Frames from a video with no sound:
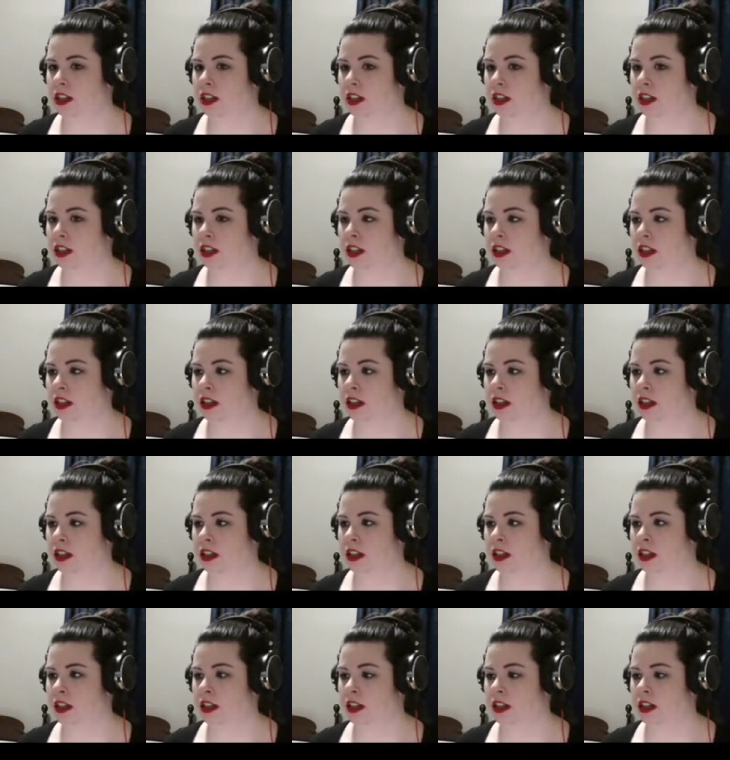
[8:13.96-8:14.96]

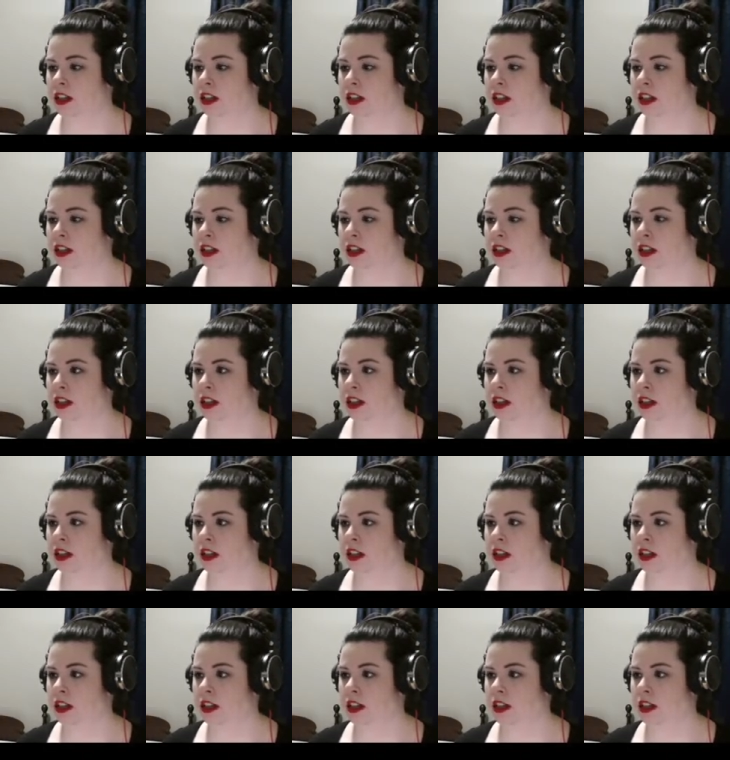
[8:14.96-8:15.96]

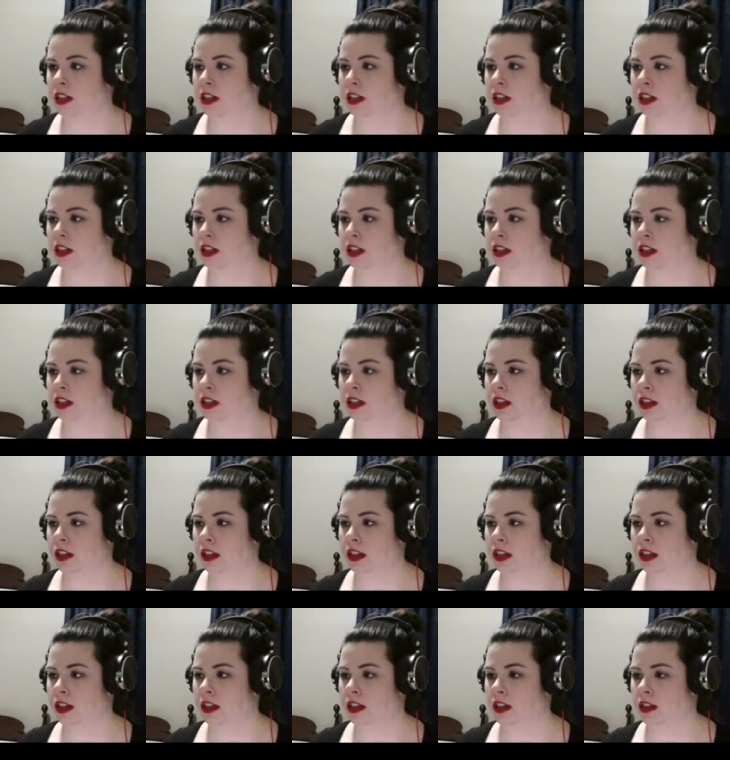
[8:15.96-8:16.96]

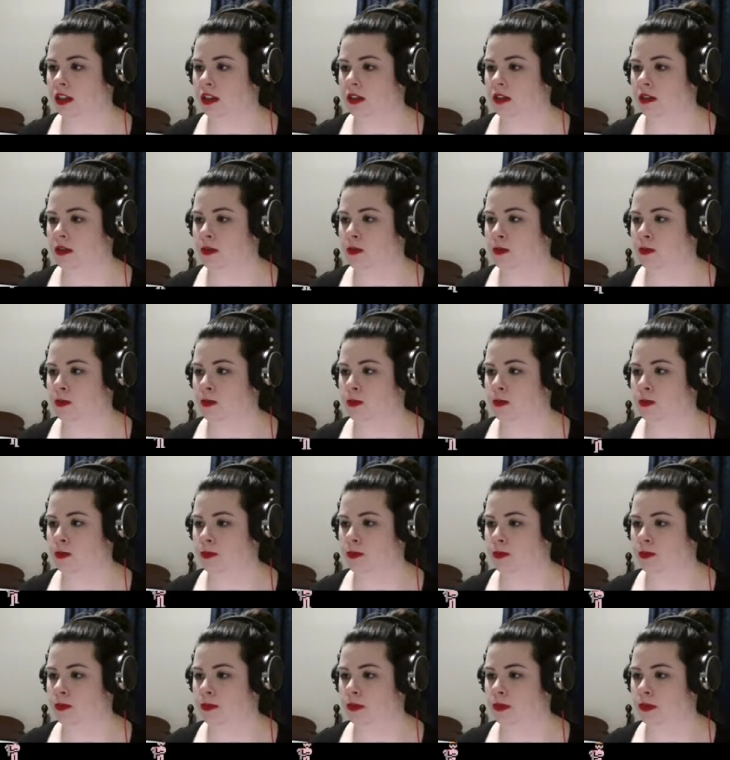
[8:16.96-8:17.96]

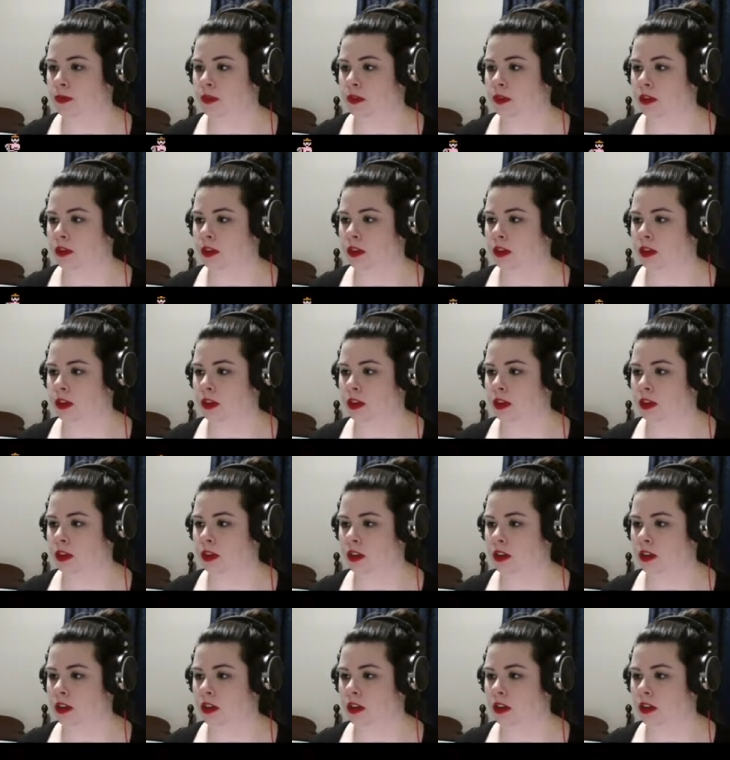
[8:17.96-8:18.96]

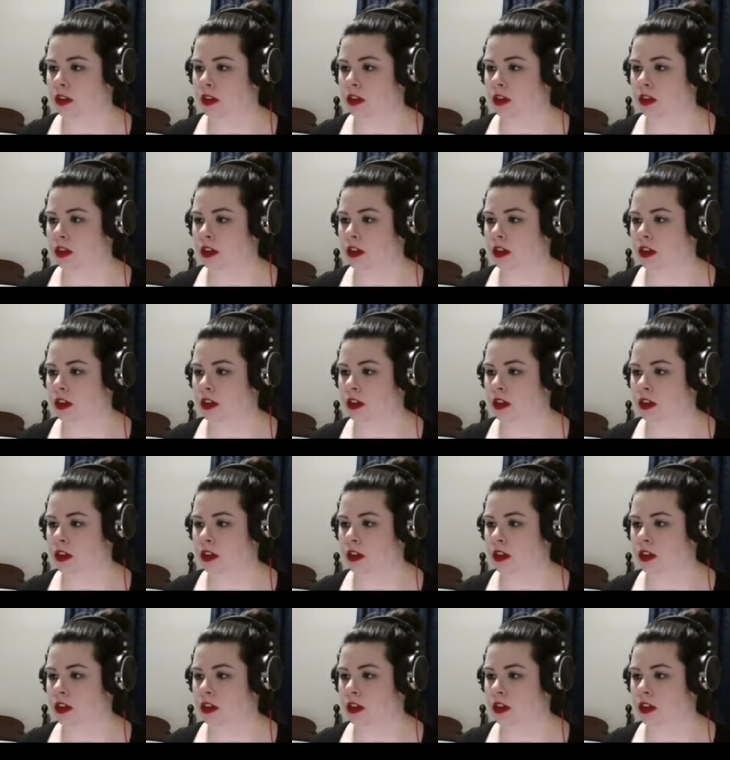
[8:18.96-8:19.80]
(no one is talking)